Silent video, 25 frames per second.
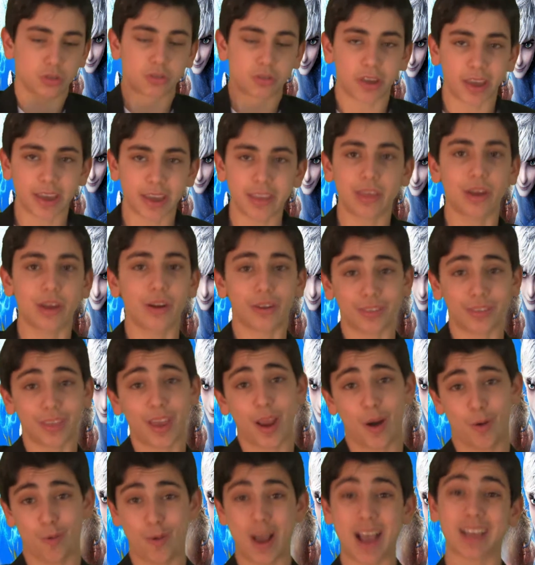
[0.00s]
okay?
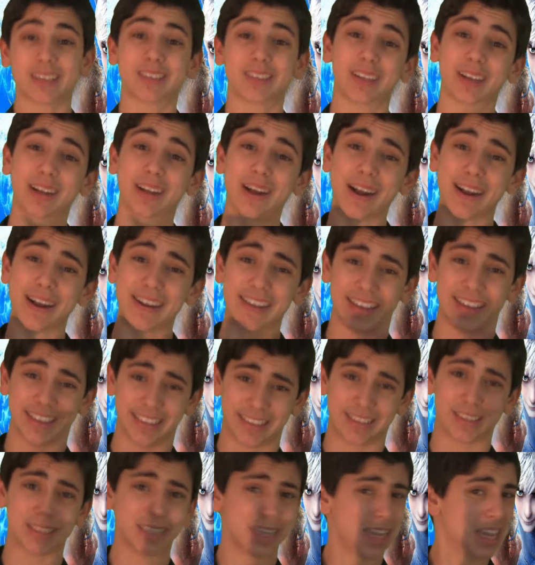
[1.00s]
There. Rise of the
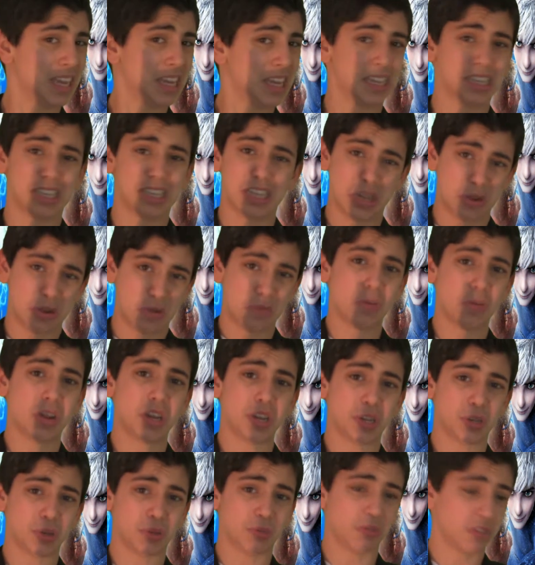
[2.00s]
Guardians.
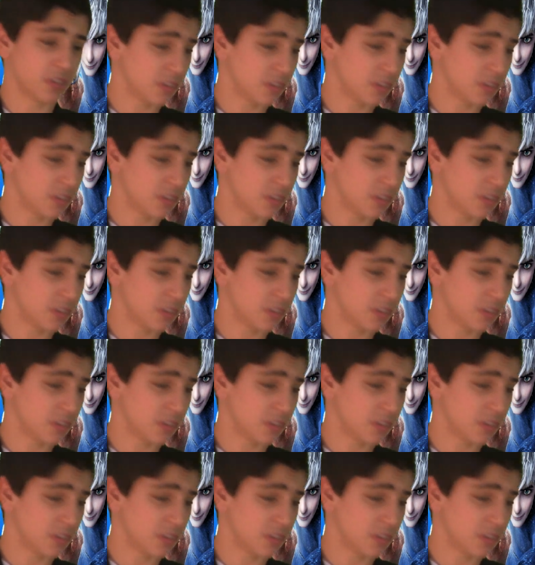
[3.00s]
Woo.